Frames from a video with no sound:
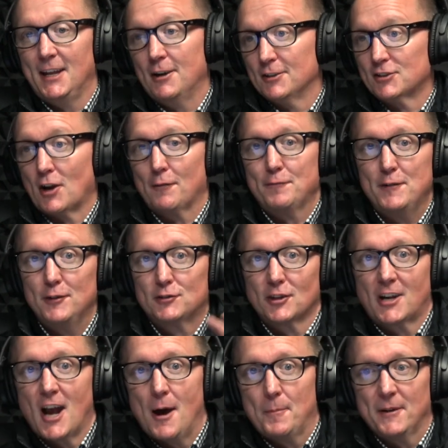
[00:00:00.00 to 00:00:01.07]
here's our future
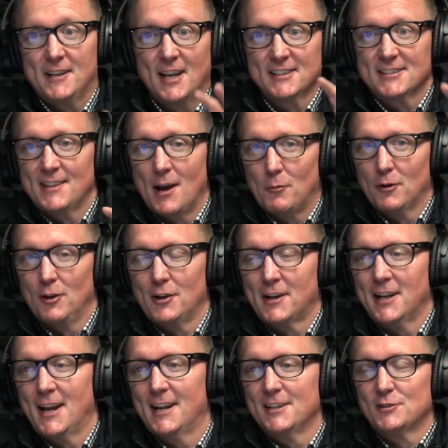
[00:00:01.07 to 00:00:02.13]
competition that we're
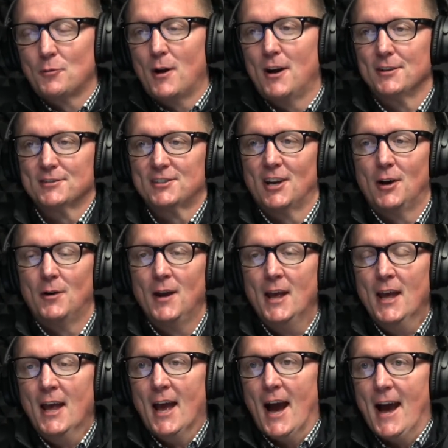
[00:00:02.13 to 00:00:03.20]
looking at as well. So
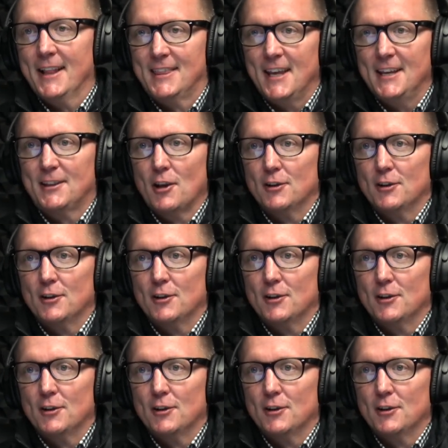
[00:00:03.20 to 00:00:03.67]
I think yeah.